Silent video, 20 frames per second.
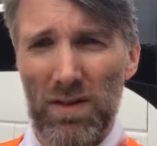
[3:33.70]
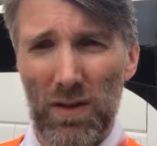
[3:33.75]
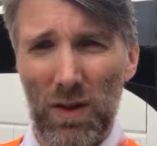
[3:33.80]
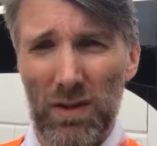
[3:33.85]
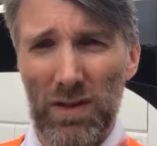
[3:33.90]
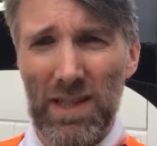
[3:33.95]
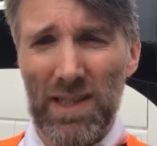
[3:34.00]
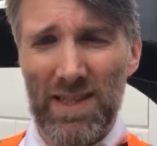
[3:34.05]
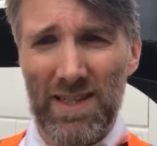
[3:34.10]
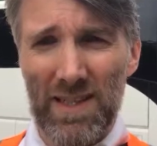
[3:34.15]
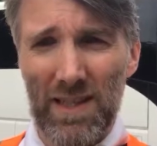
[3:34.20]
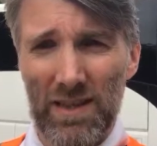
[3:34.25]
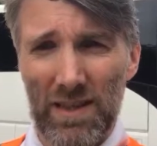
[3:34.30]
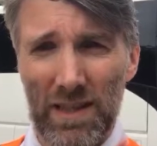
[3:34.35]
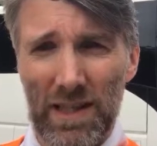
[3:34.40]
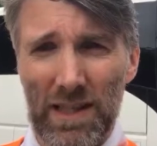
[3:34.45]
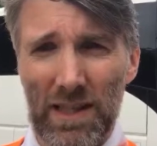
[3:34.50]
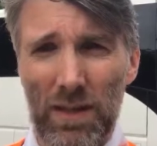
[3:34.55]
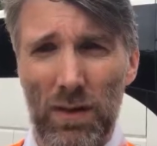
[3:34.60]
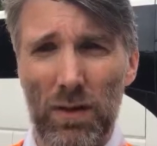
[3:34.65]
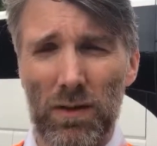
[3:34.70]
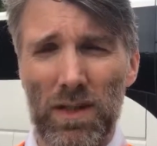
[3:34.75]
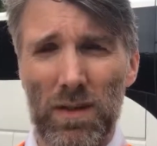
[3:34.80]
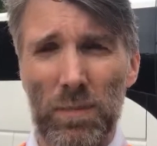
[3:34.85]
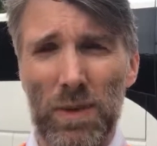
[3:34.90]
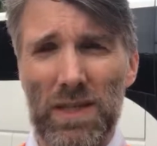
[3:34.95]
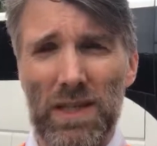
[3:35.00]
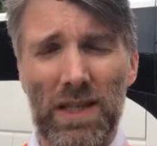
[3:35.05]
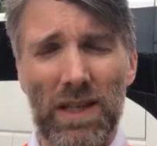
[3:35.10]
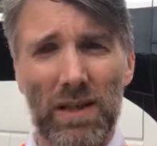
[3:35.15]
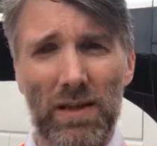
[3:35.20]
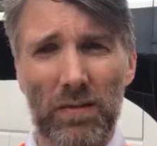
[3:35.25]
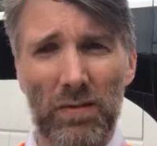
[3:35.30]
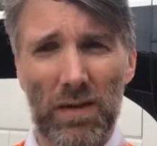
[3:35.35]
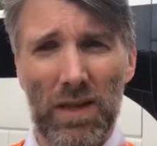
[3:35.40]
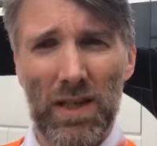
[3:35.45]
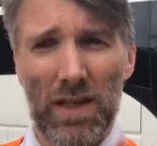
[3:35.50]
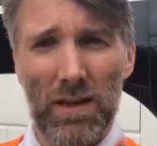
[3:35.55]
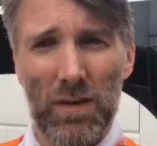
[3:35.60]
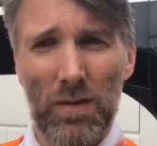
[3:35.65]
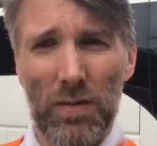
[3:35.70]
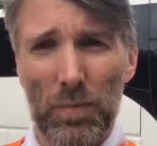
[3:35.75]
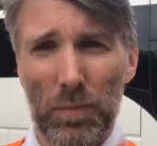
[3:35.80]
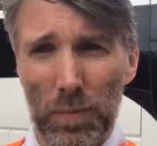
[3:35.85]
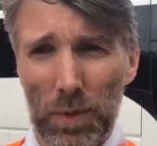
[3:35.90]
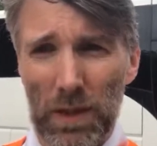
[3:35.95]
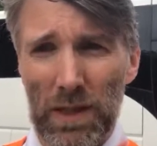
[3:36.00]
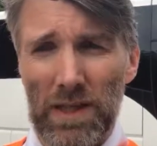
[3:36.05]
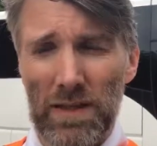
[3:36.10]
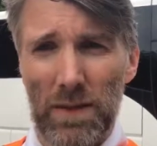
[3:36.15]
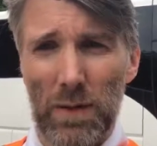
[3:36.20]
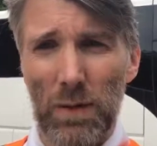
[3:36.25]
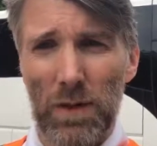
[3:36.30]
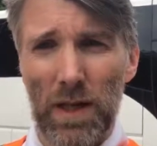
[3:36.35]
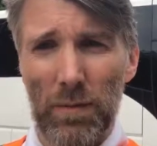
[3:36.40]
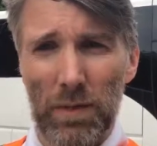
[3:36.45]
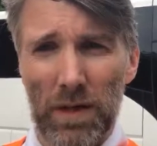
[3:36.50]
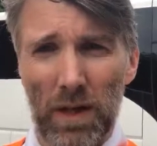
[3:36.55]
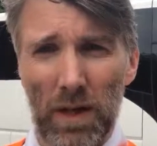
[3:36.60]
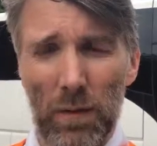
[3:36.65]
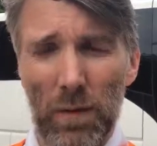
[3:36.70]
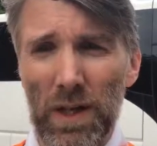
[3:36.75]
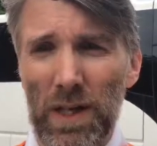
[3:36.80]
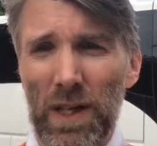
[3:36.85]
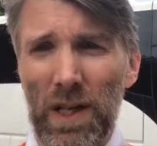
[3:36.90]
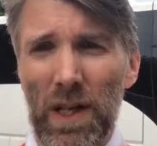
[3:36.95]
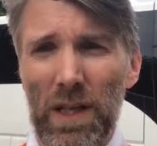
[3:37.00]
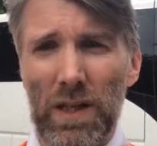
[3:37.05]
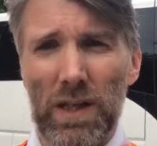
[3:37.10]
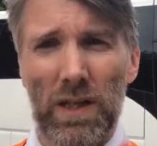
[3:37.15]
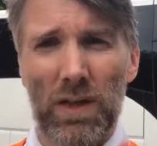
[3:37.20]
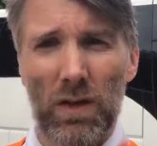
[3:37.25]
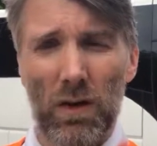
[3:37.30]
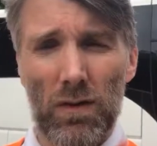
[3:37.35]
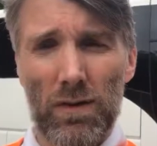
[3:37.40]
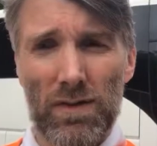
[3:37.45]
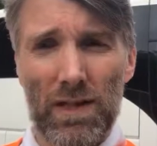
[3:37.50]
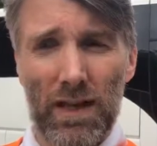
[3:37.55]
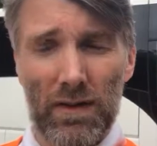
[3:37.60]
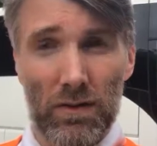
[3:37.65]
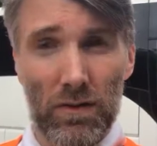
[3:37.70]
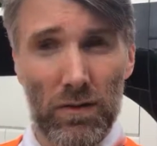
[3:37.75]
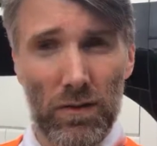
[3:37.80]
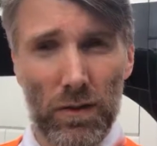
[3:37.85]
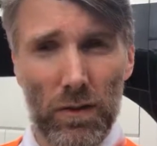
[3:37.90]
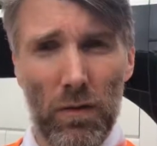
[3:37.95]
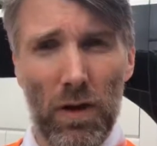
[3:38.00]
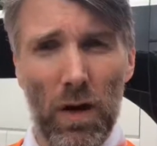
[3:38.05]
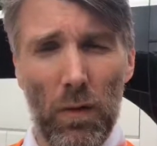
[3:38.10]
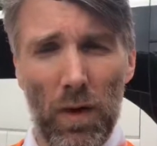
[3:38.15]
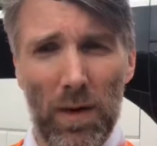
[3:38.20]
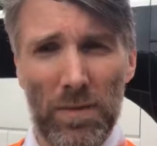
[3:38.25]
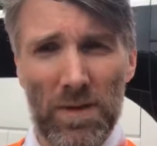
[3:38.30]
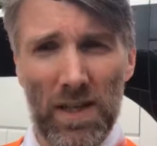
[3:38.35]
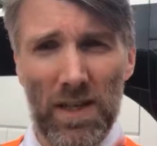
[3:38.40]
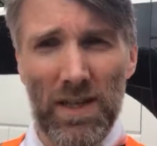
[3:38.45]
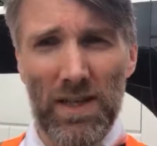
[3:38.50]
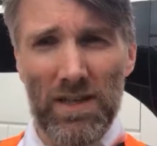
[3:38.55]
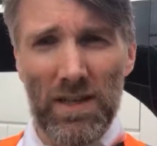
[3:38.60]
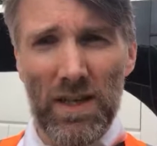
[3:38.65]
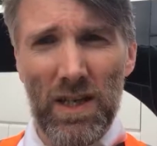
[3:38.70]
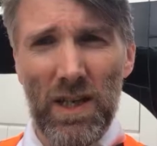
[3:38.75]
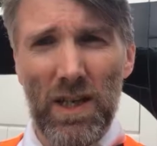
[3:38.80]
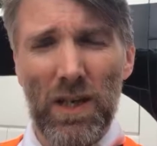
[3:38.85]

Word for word: or details needed on this particular vehicle, please do let me know. You can contact us through our website.